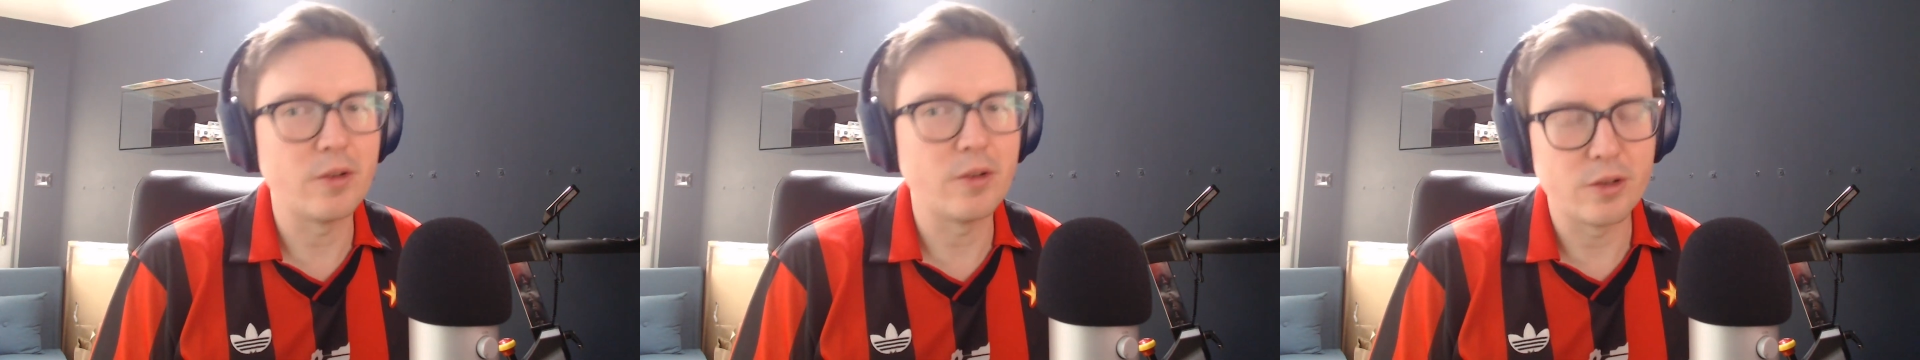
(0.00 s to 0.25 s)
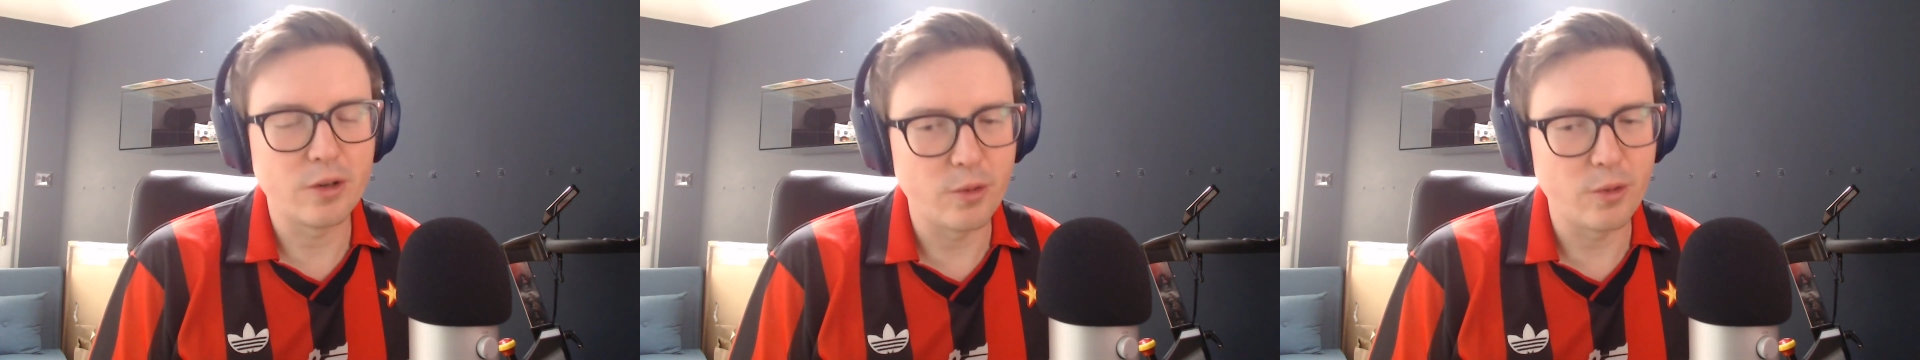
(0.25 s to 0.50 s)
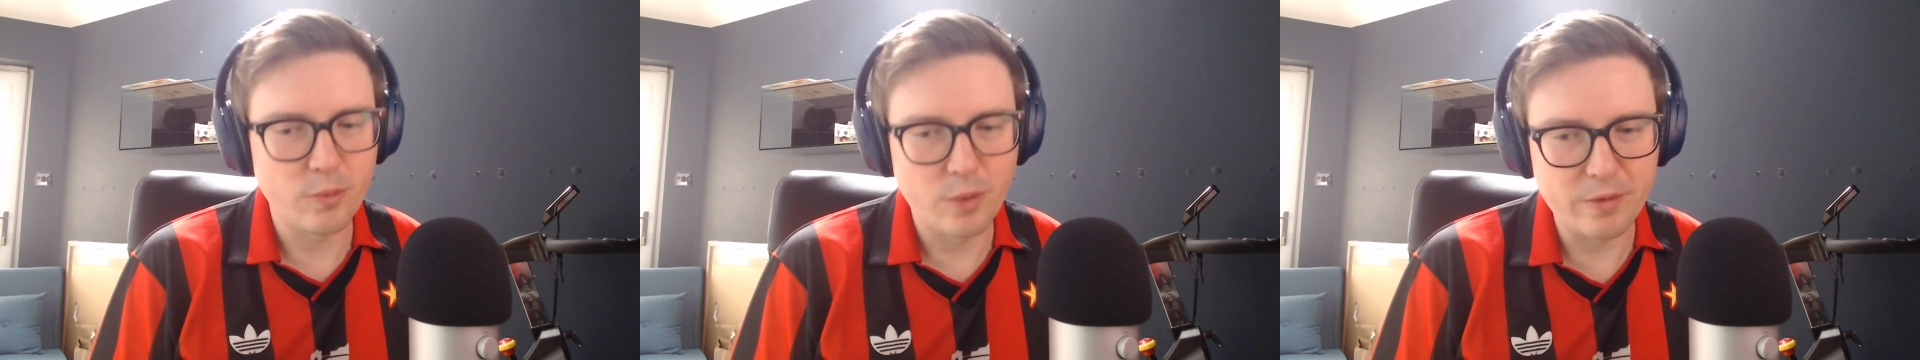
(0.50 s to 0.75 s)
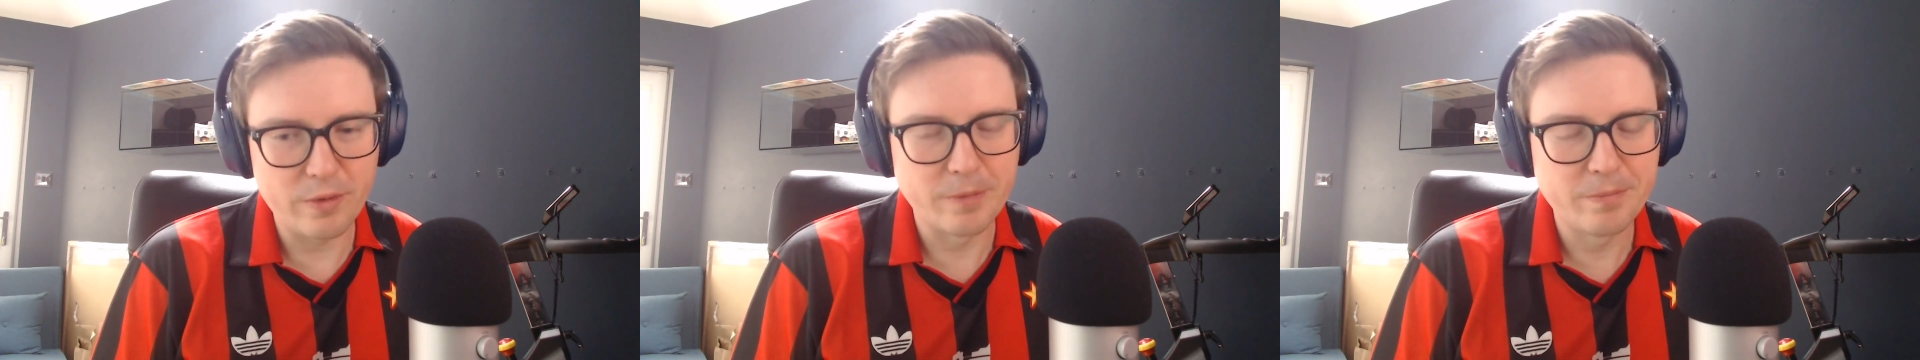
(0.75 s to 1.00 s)
or
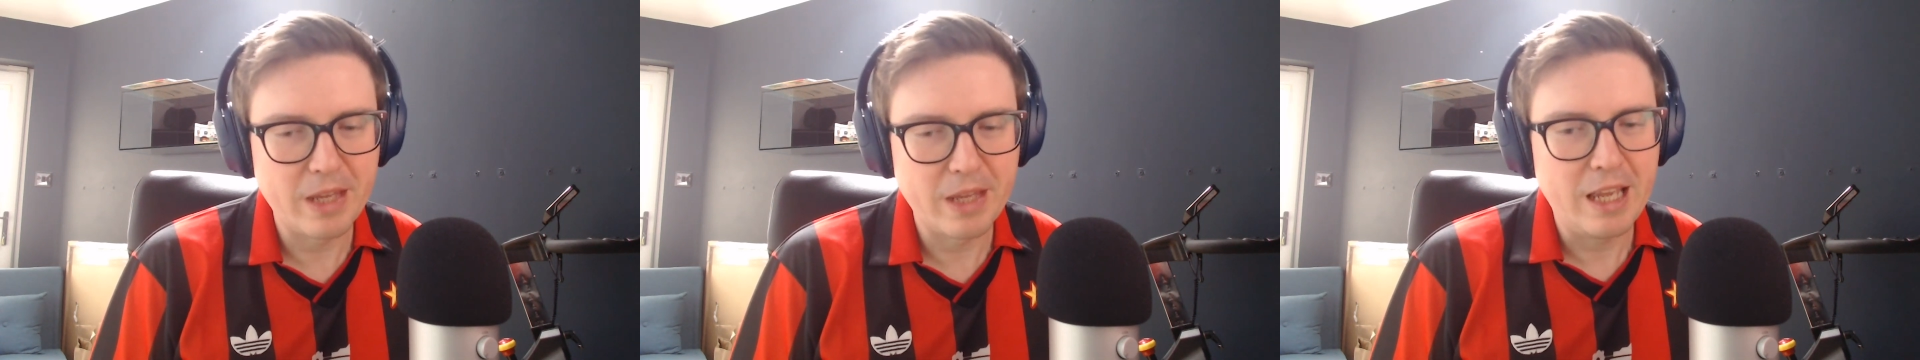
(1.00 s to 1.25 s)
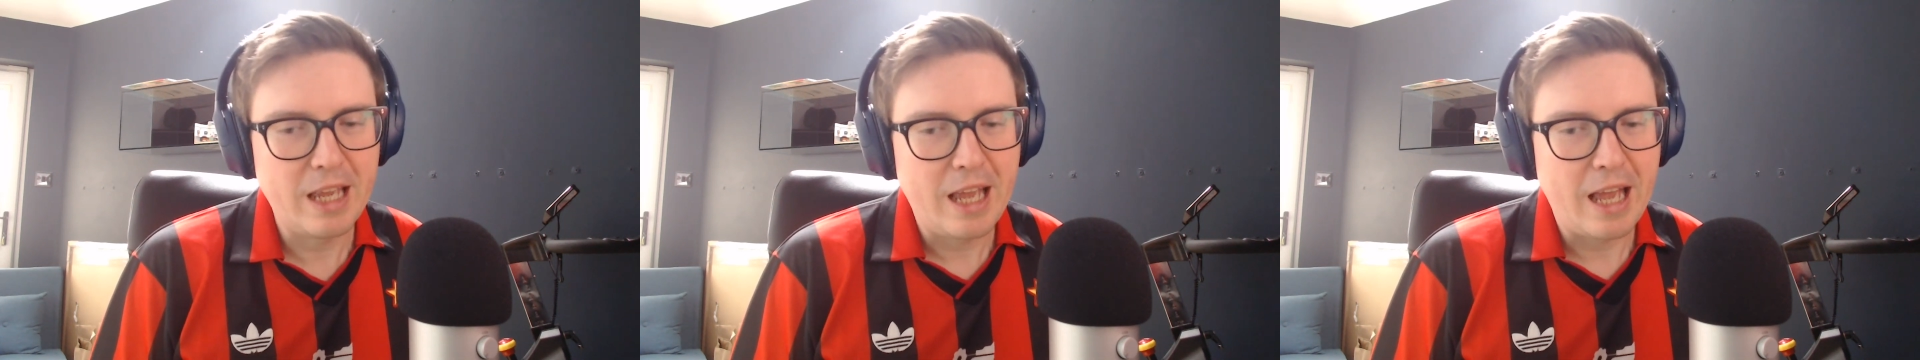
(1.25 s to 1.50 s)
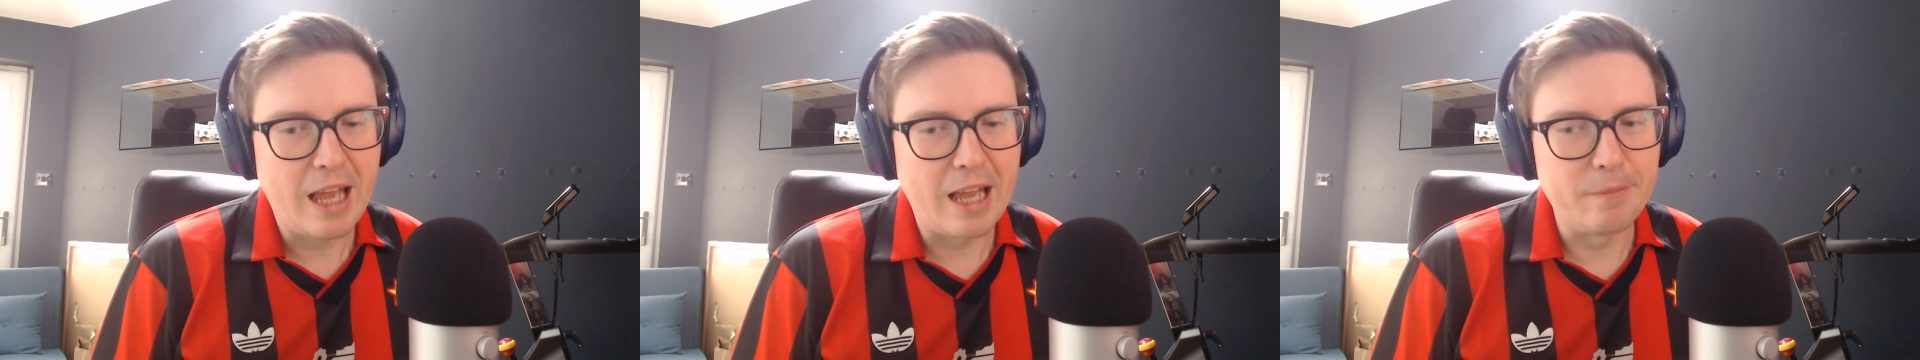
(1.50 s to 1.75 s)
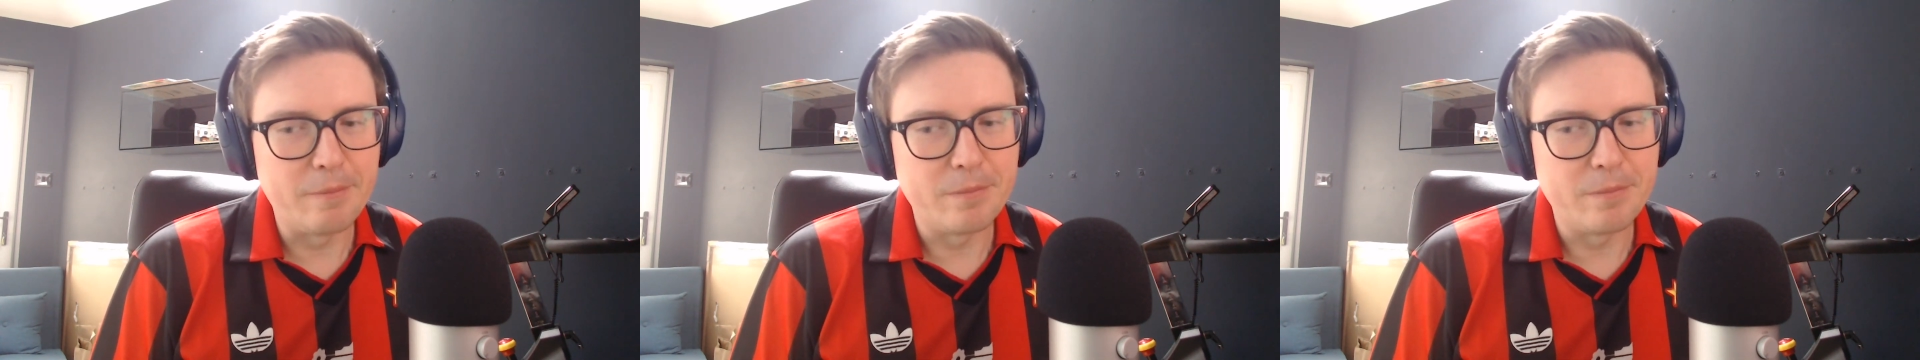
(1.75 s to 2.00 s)
wherever,
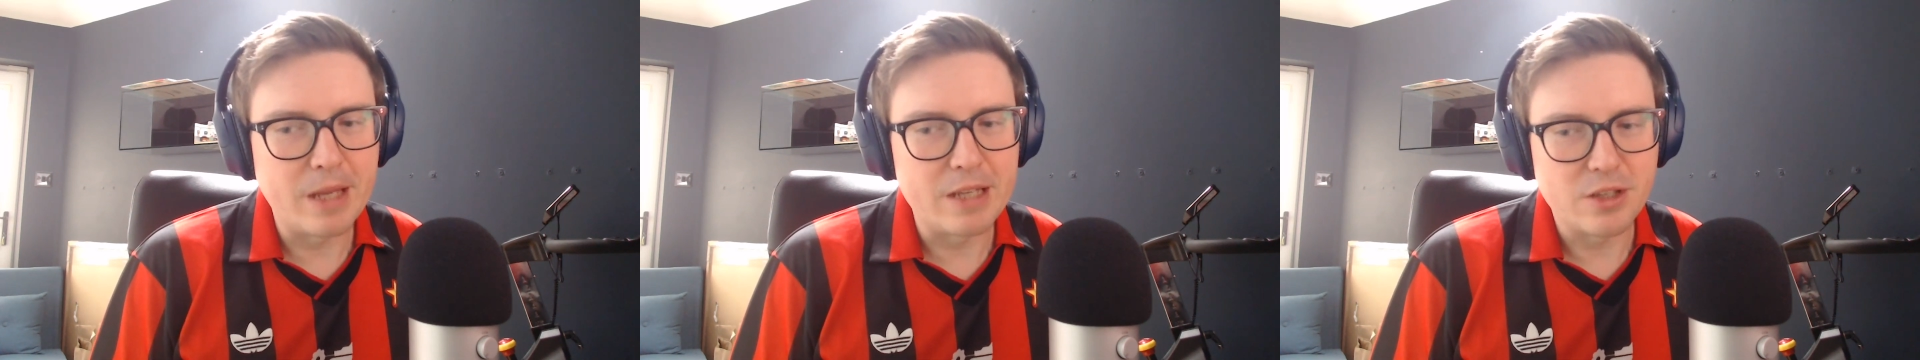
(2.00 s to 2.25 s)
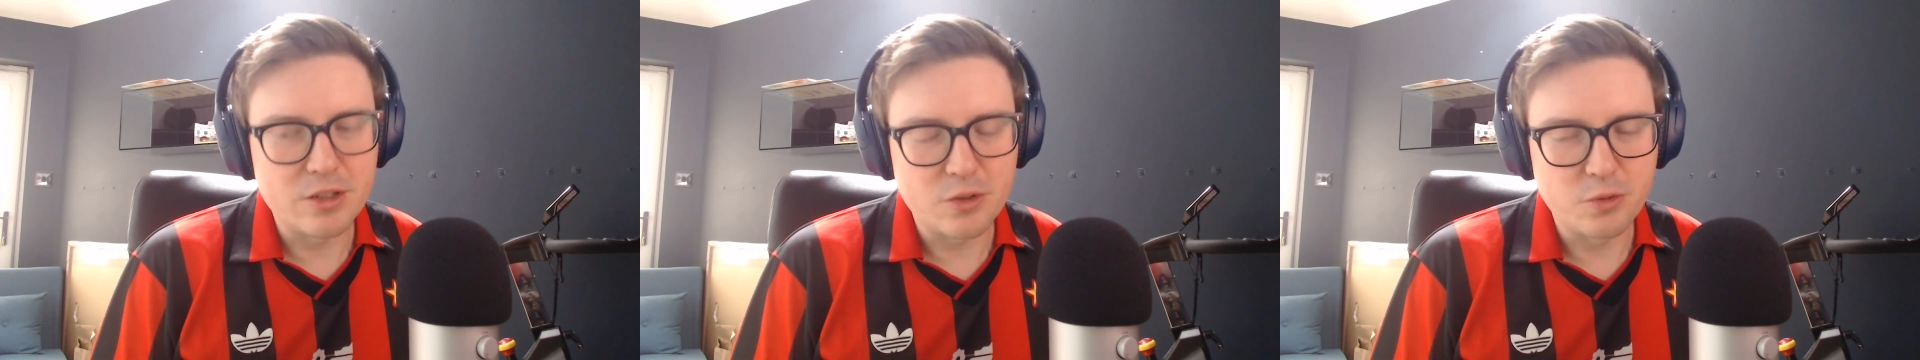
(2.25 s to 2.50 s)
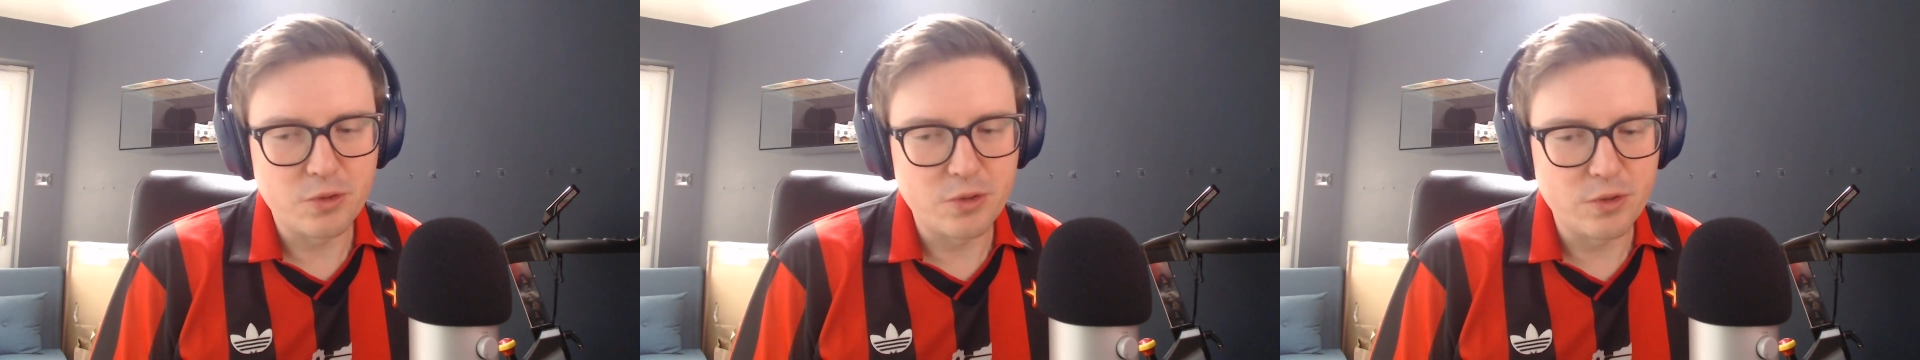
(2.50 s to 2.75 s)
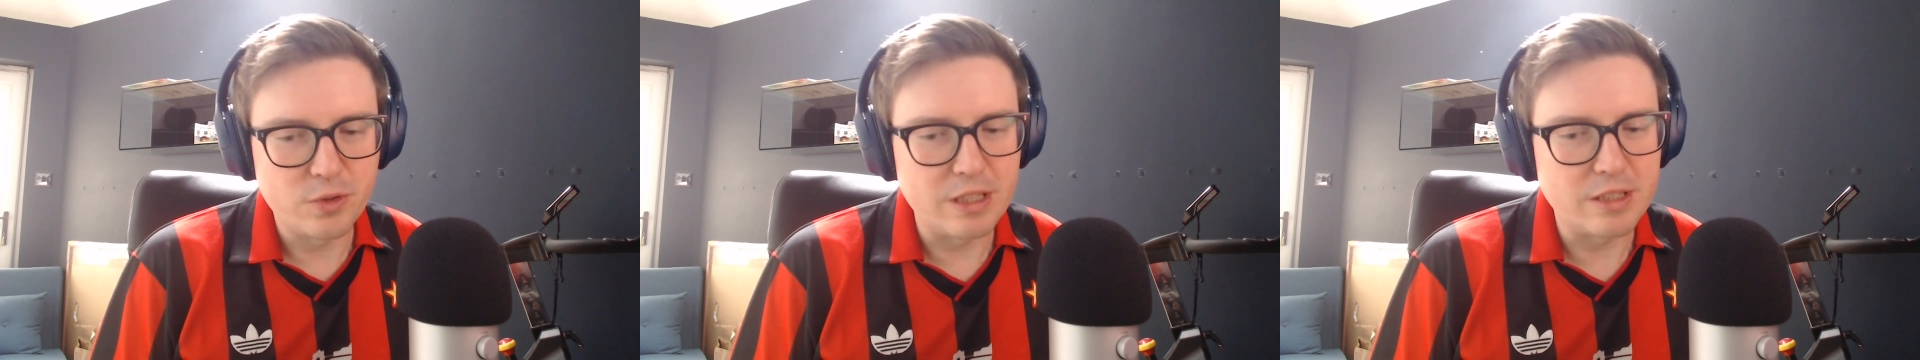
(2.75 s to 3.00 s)
as you go through the